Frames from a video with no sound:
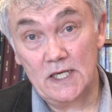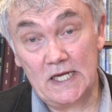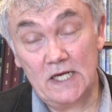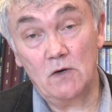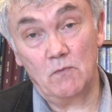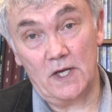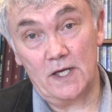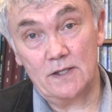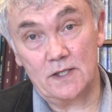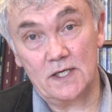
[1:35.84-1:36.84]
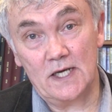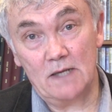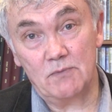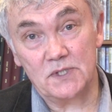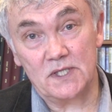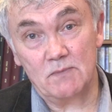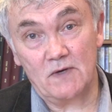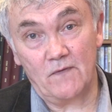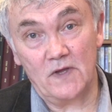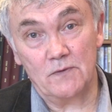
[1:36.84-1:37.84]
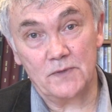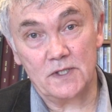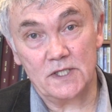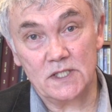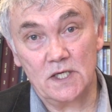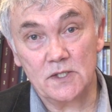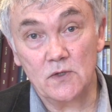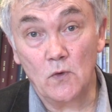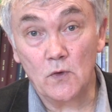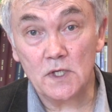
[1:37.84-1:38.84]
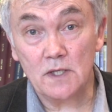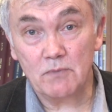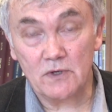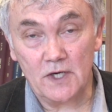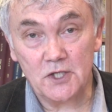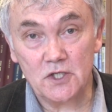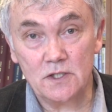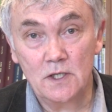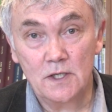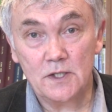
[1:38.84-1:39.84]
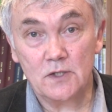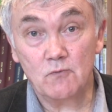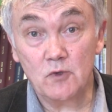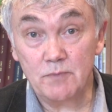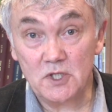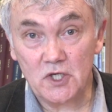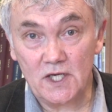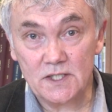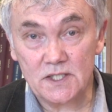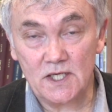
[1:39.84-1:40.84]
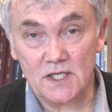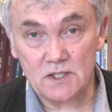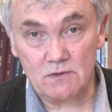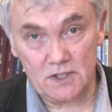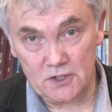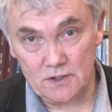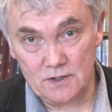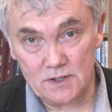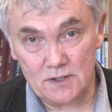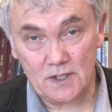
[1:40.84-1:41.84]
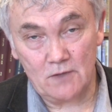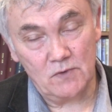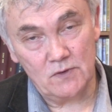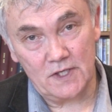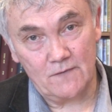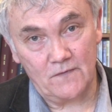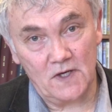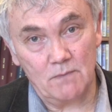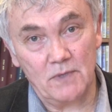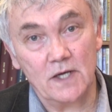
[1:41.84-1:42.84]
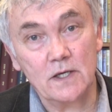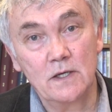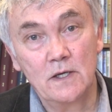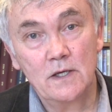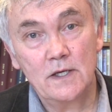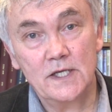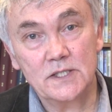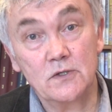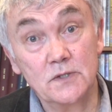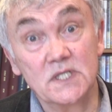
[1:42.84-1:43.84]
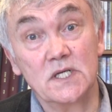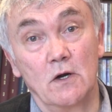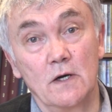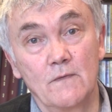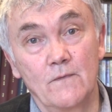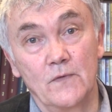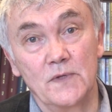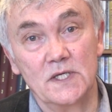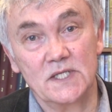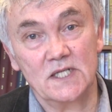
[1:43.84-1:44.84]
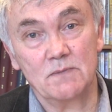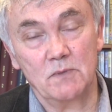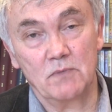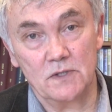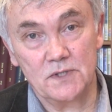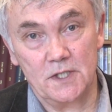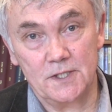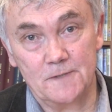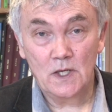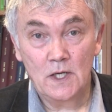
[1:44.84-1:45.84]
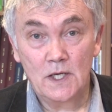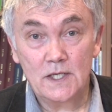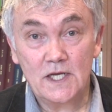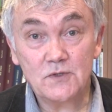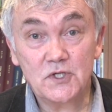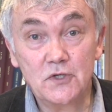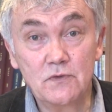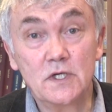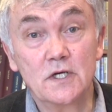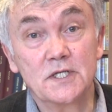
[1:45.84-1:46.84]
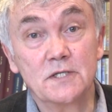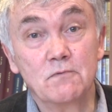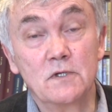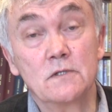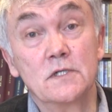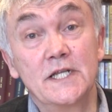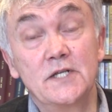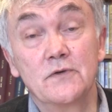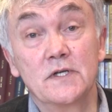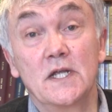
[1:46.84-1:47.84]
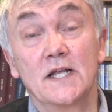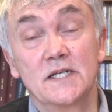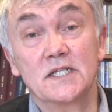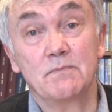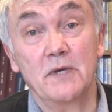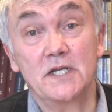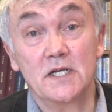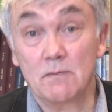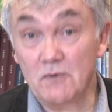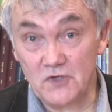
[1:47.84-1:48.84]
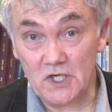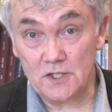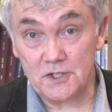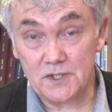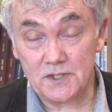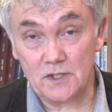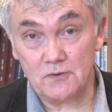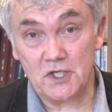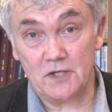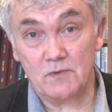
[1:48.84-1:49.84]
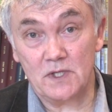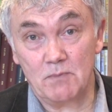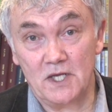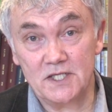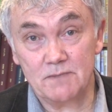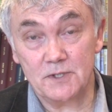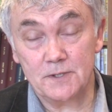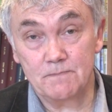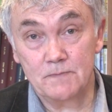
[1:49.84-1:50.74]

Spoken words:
in a way that enables them to feel that it's got an orderly progression, that there will be chance to ask questions, that they will get feedback, is a good start for the assessment process. Now, student nurses will need to anticipate a number of challenges associated with their placement.